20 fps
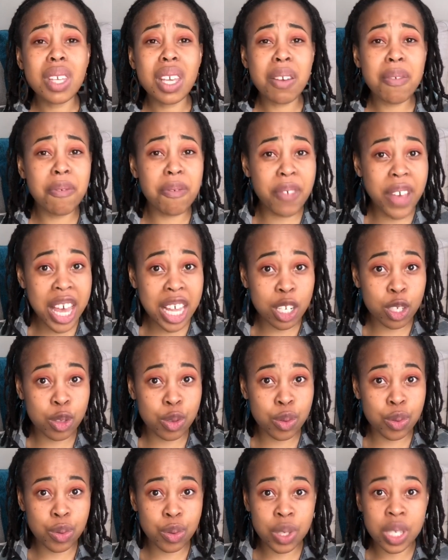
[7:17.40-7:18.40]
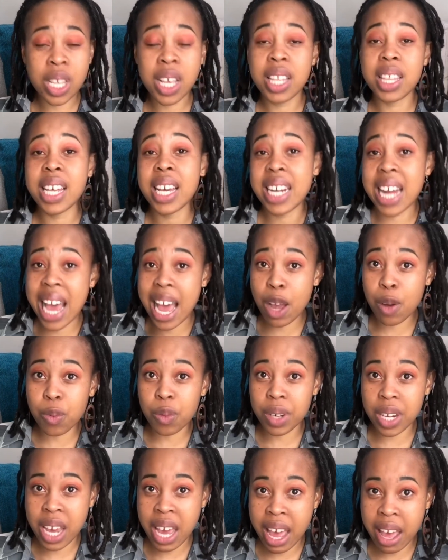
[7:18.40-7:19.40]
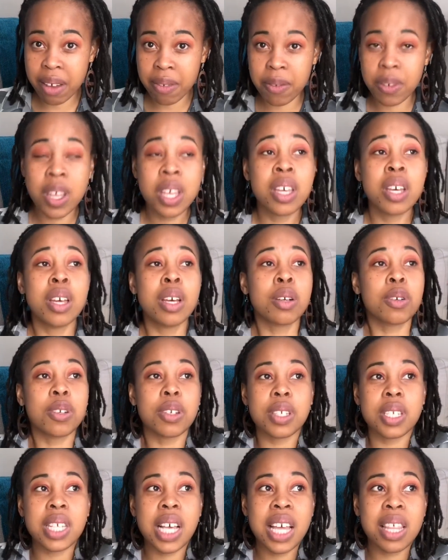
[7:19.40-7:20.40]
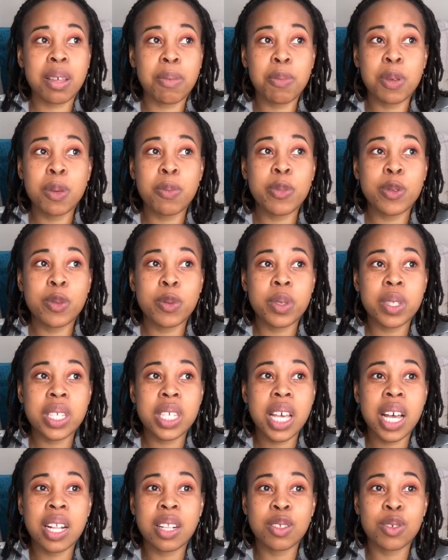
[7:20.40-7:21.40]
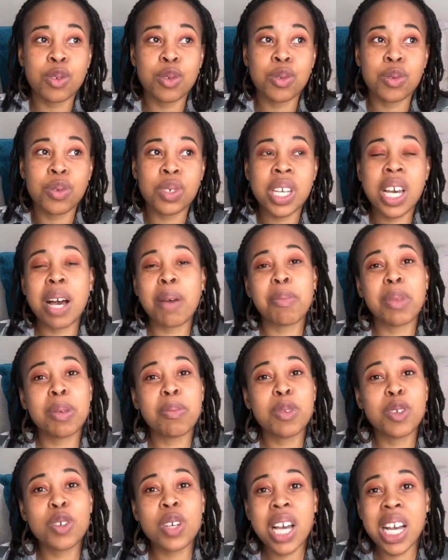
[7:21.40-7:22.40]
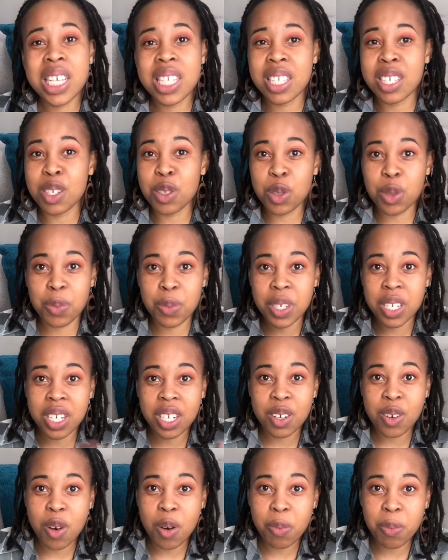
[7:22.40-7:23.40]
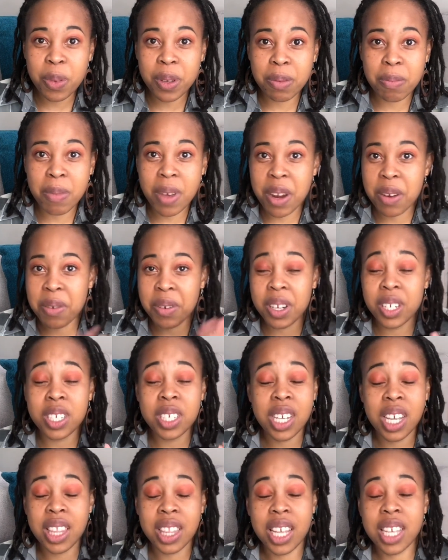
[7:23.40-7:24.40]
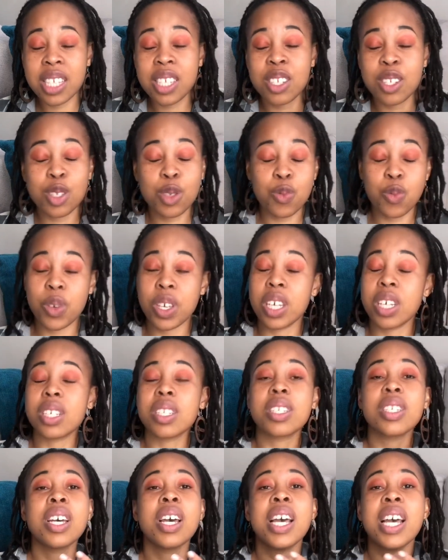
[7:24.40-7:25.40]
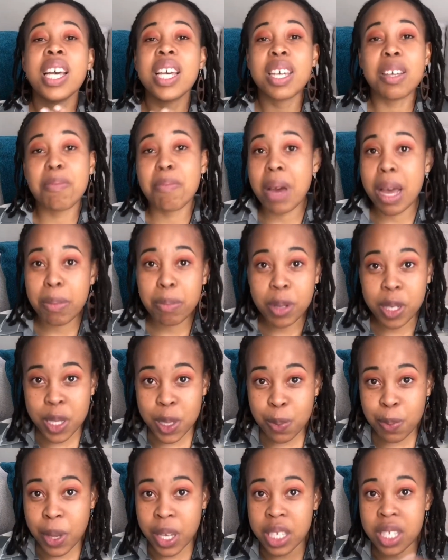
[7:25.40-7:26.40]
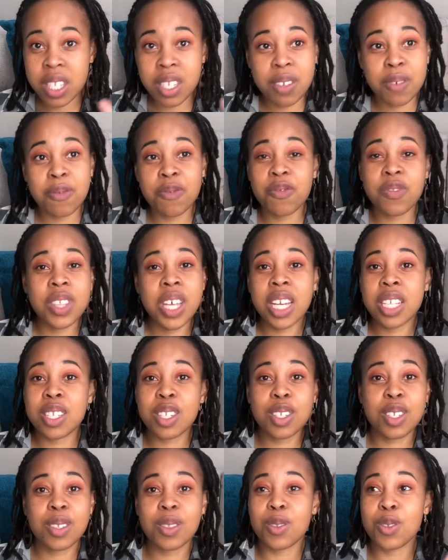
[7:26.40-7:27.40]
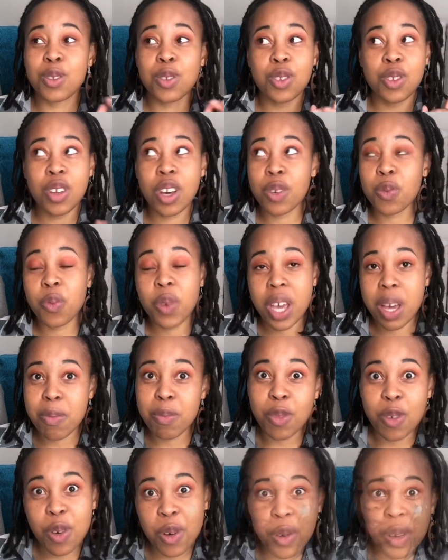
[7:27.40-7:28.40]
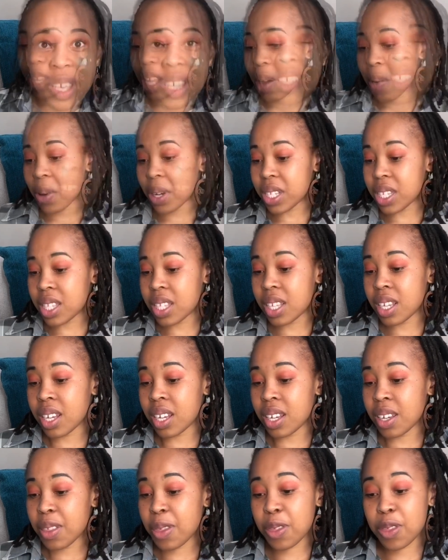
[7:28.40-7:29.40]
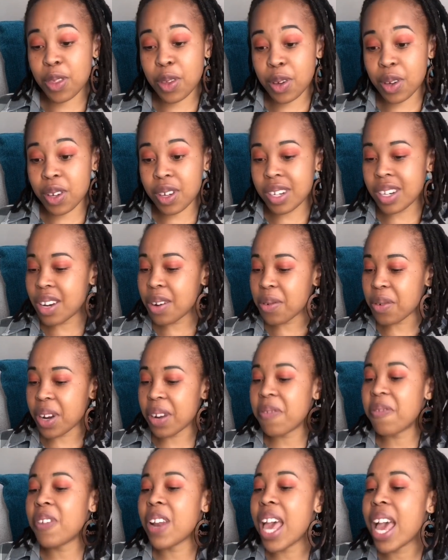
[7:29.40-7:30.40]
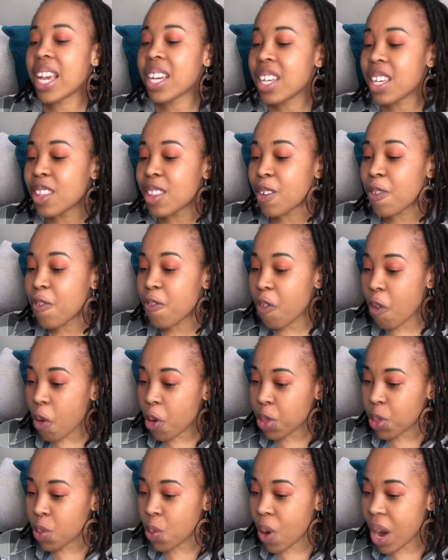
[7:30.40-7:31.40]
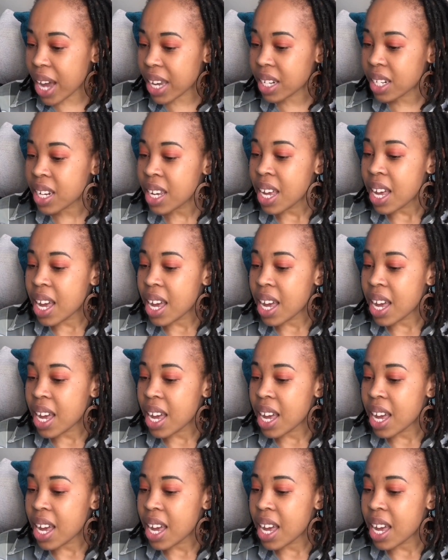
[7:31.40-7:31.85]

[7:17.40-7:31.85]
values that I would have. Because other people will tell you, yeah, maybe you guys need to be in an open marriage, and that's just weird. In my perspective, that's not where I'm going. So that was the third red flag. The fourth one